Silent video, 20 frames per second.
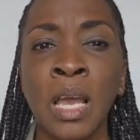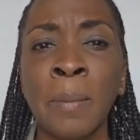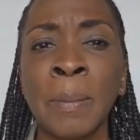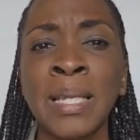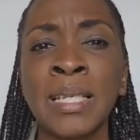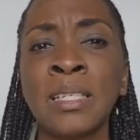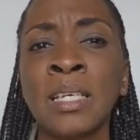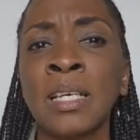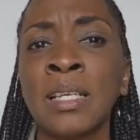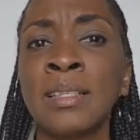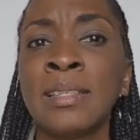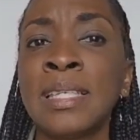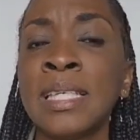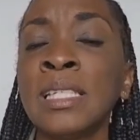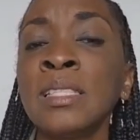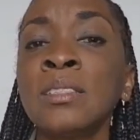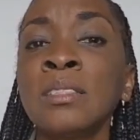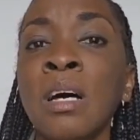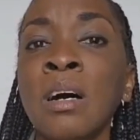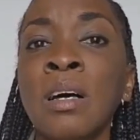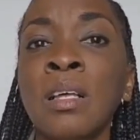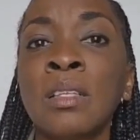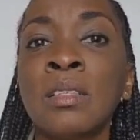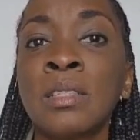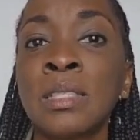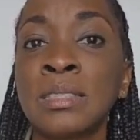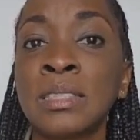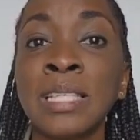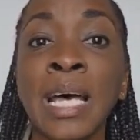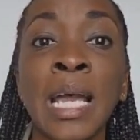I mean, these are
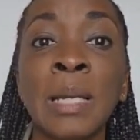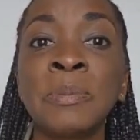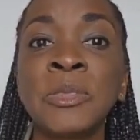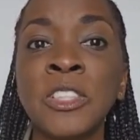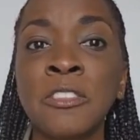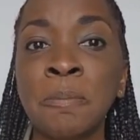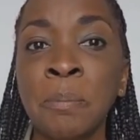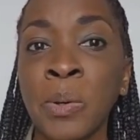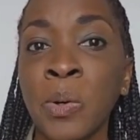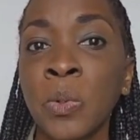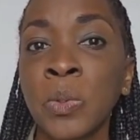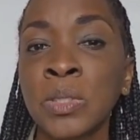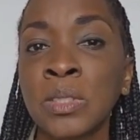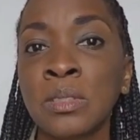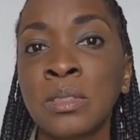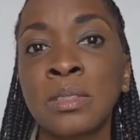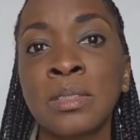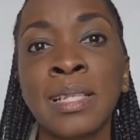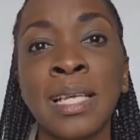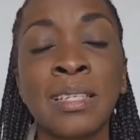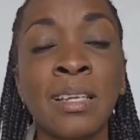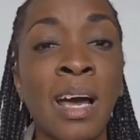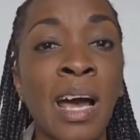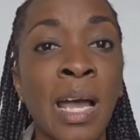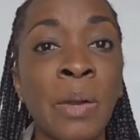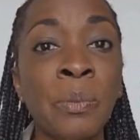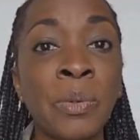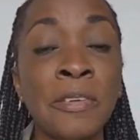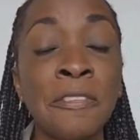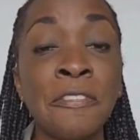the types of posts that
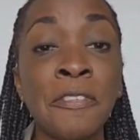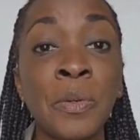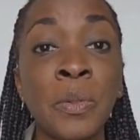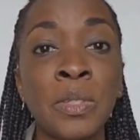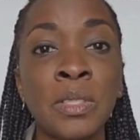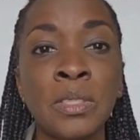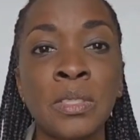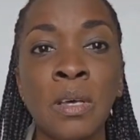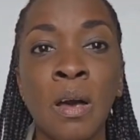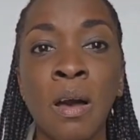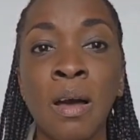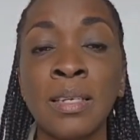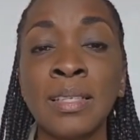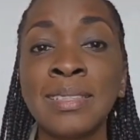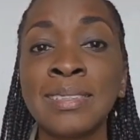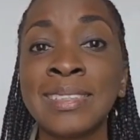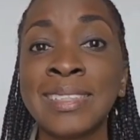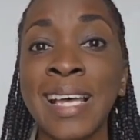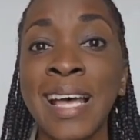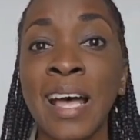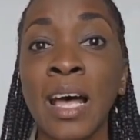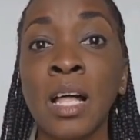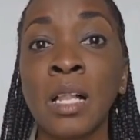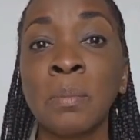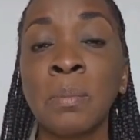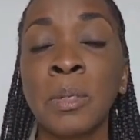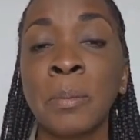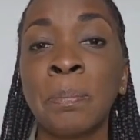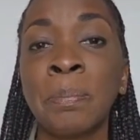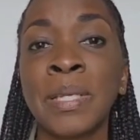I would focus on to
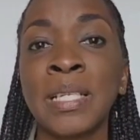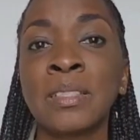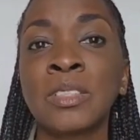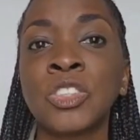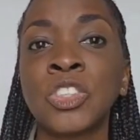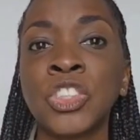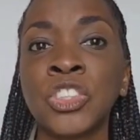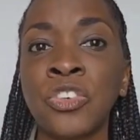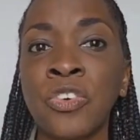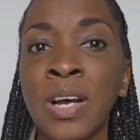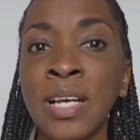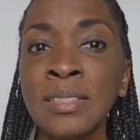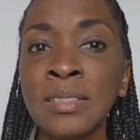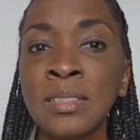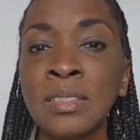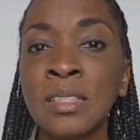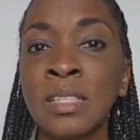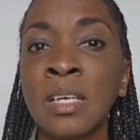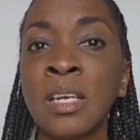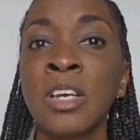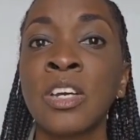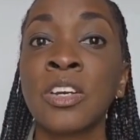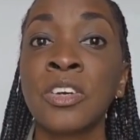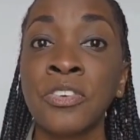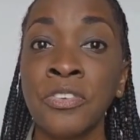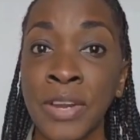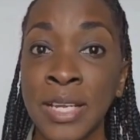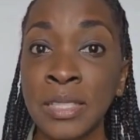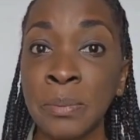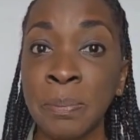help build trust,
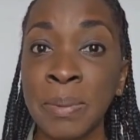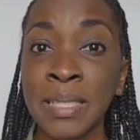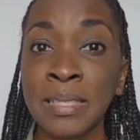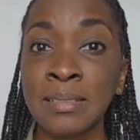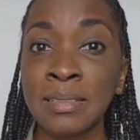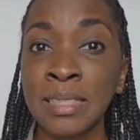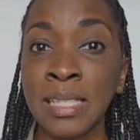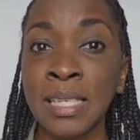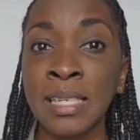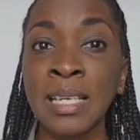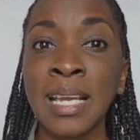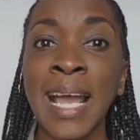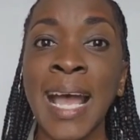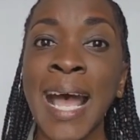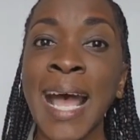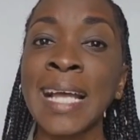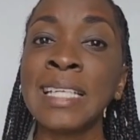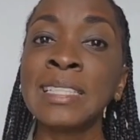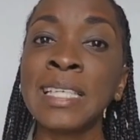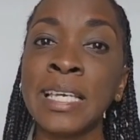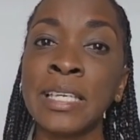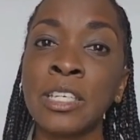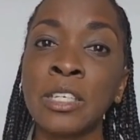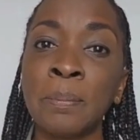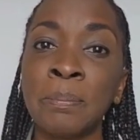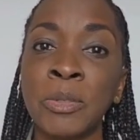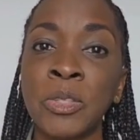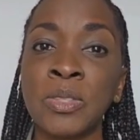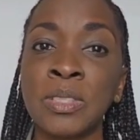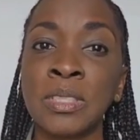credibility, and a
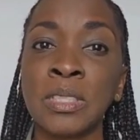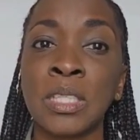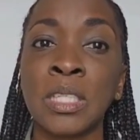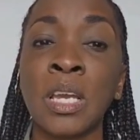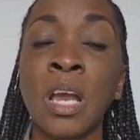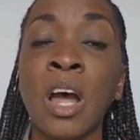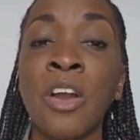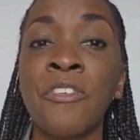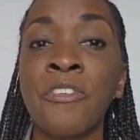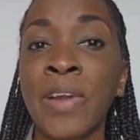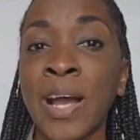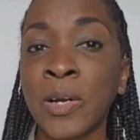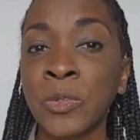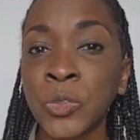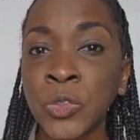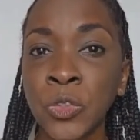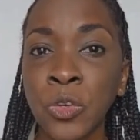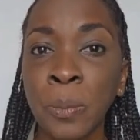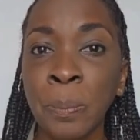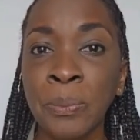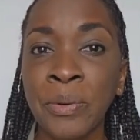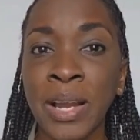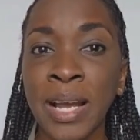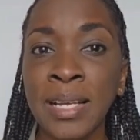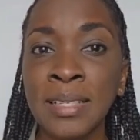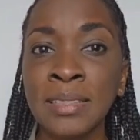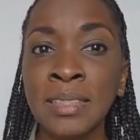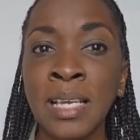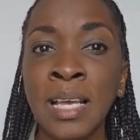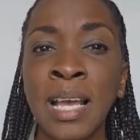community around your
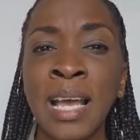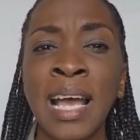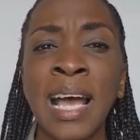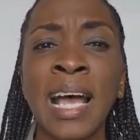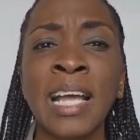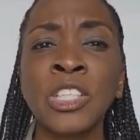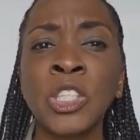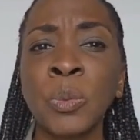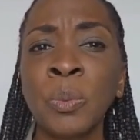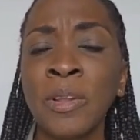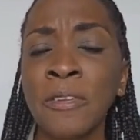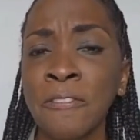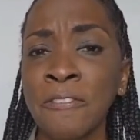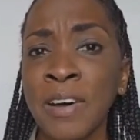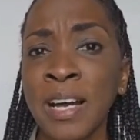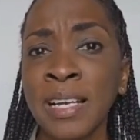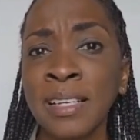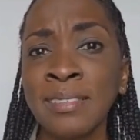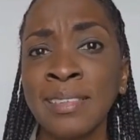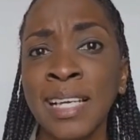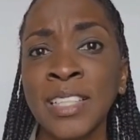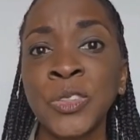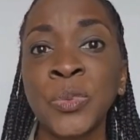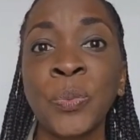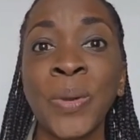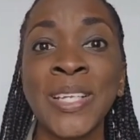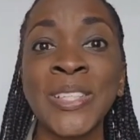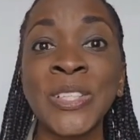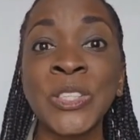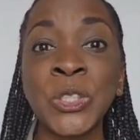brand. And you will find that
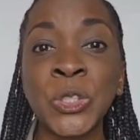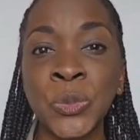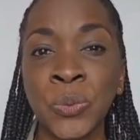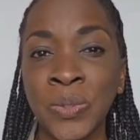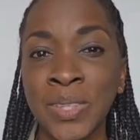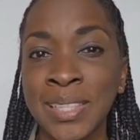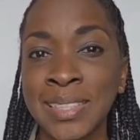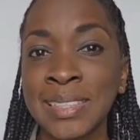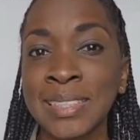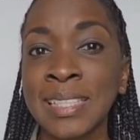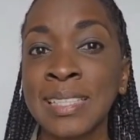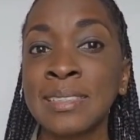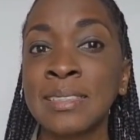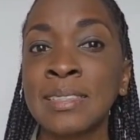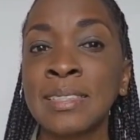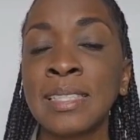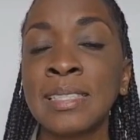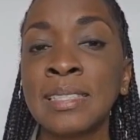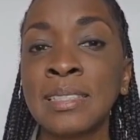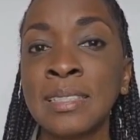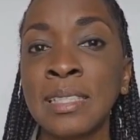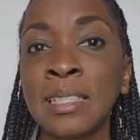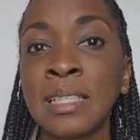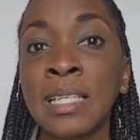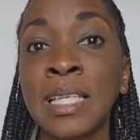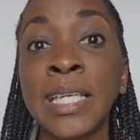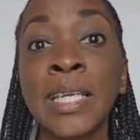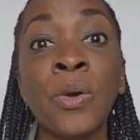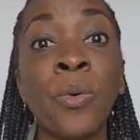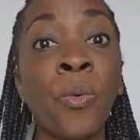when you do this
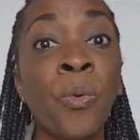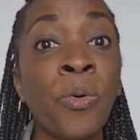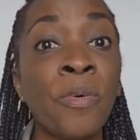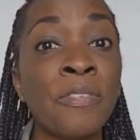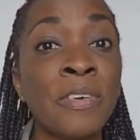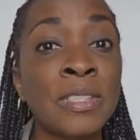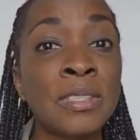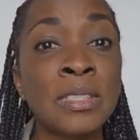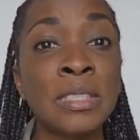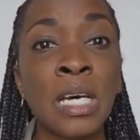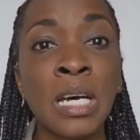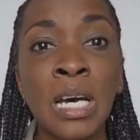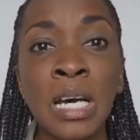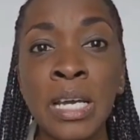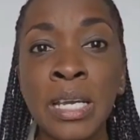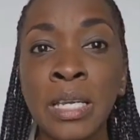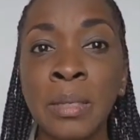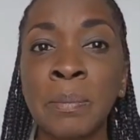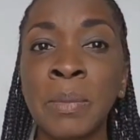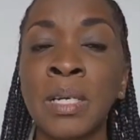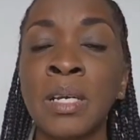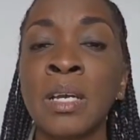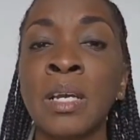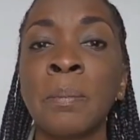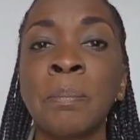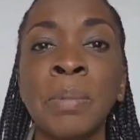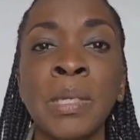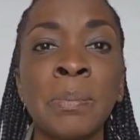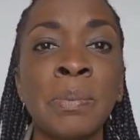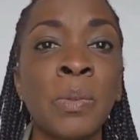consistently over time,
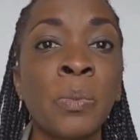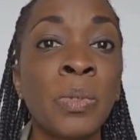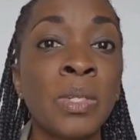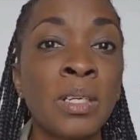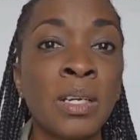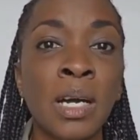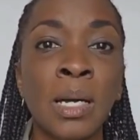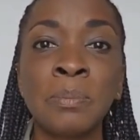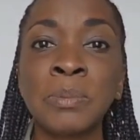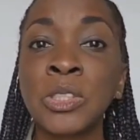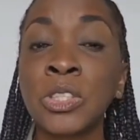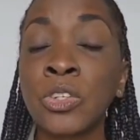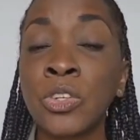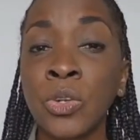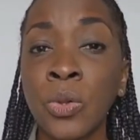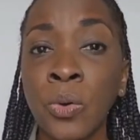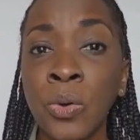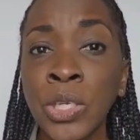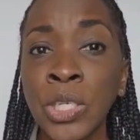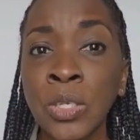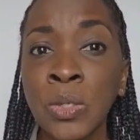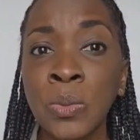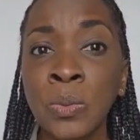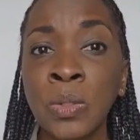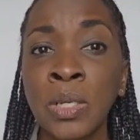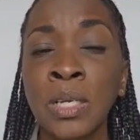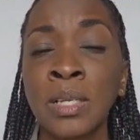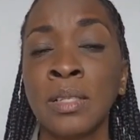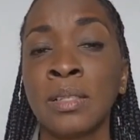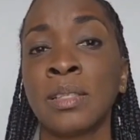people will come to know
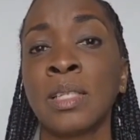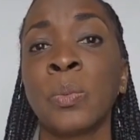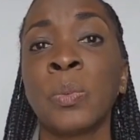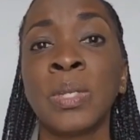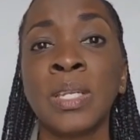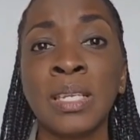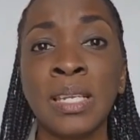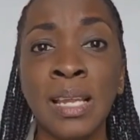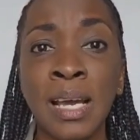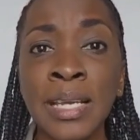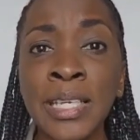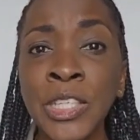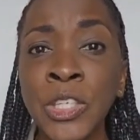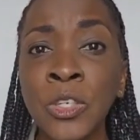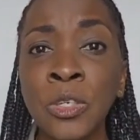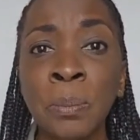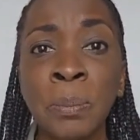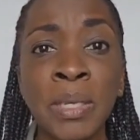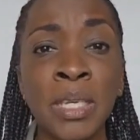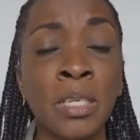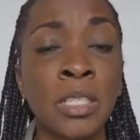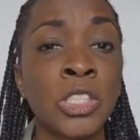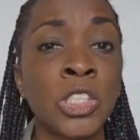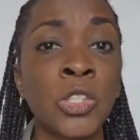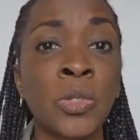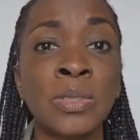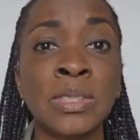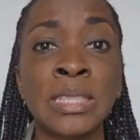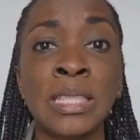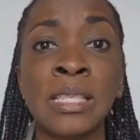you. They will like you
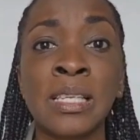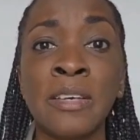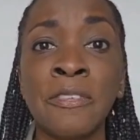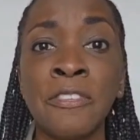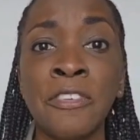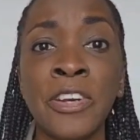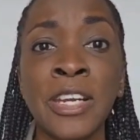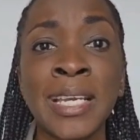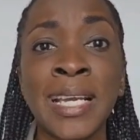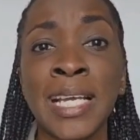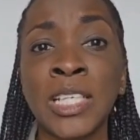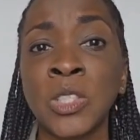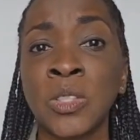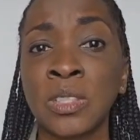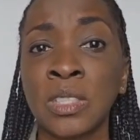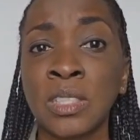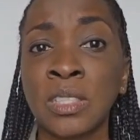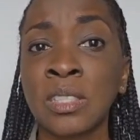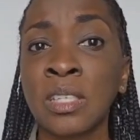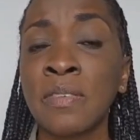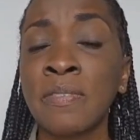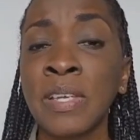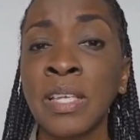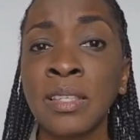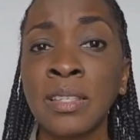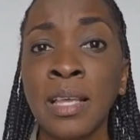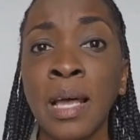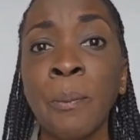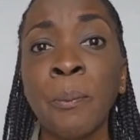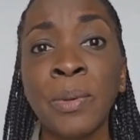because you're delivering and you're
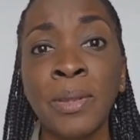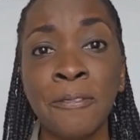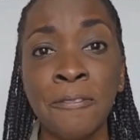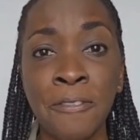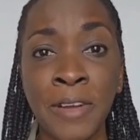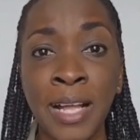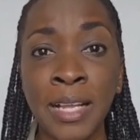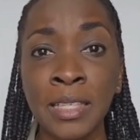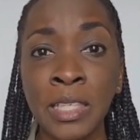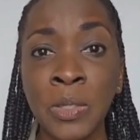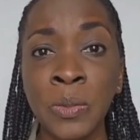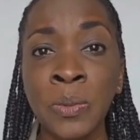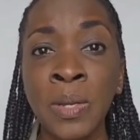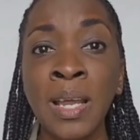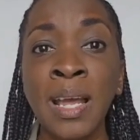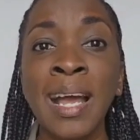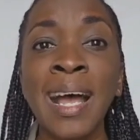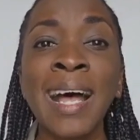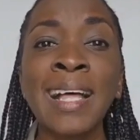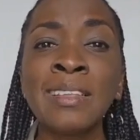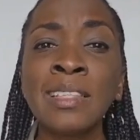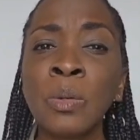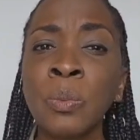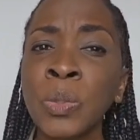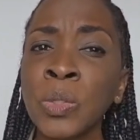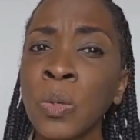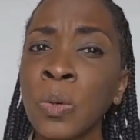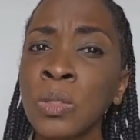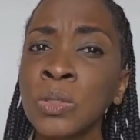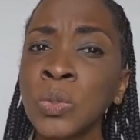serving them with value, and they
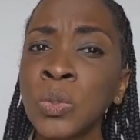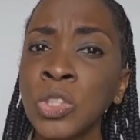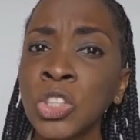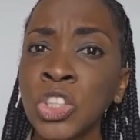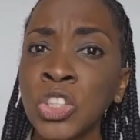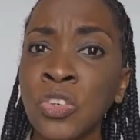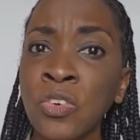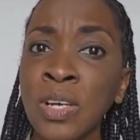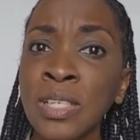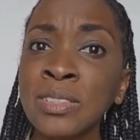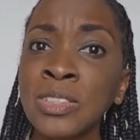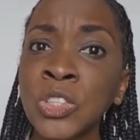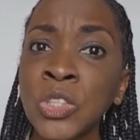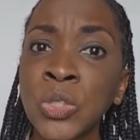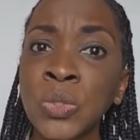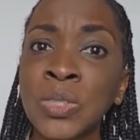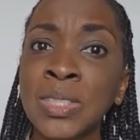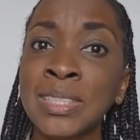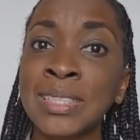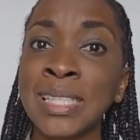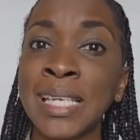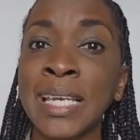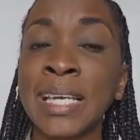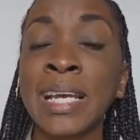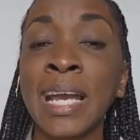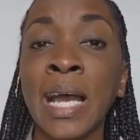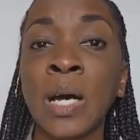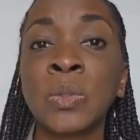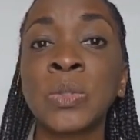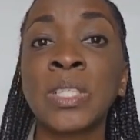will also trust you to
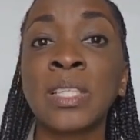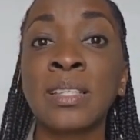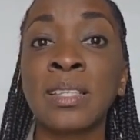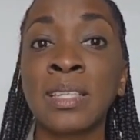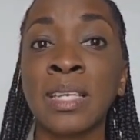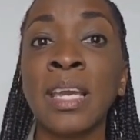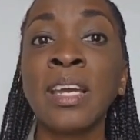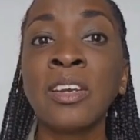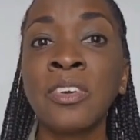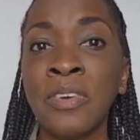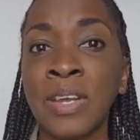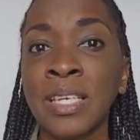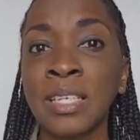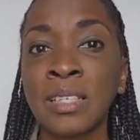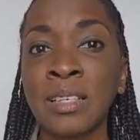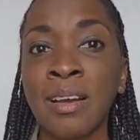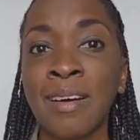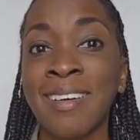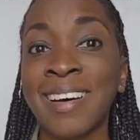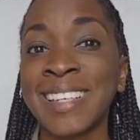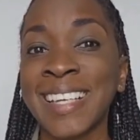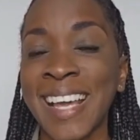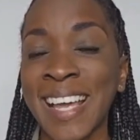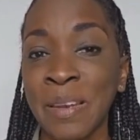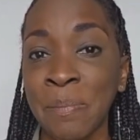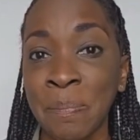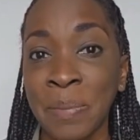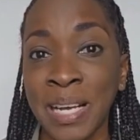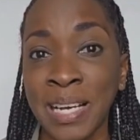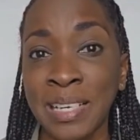take out their credit card
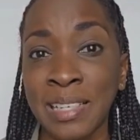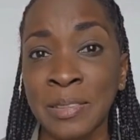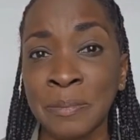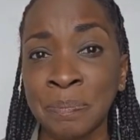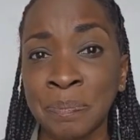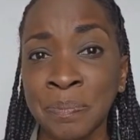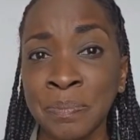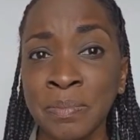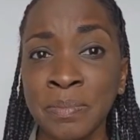and buy.